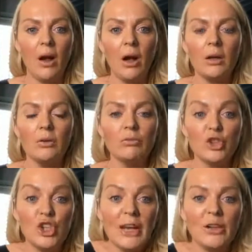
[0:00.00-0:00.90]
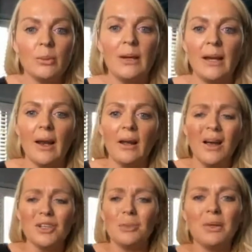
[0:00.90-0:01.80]
I genuinely, like,
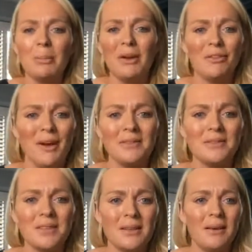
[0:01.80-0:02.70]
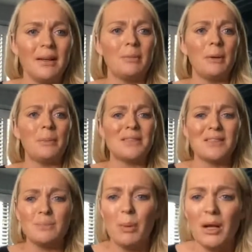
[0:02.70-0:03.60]
I don't need my friends to like my
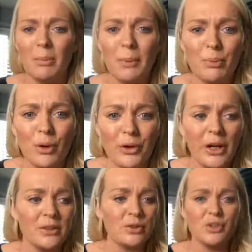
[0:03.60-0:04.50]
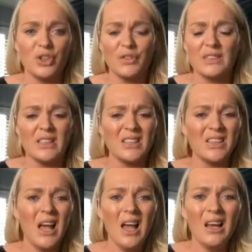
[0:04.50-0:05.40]
business, buy my product or services.
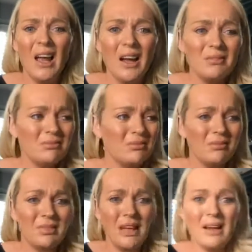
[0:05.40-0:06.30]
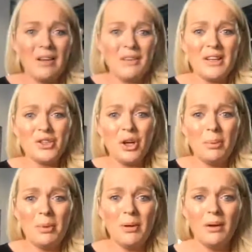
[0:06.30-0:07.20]
They have their
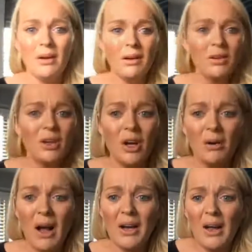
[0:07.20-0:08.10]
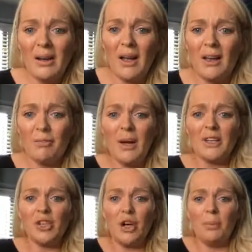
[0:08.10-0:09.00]
job, you know, I have my
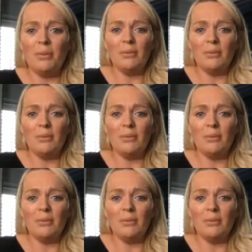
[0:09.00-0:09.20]
job.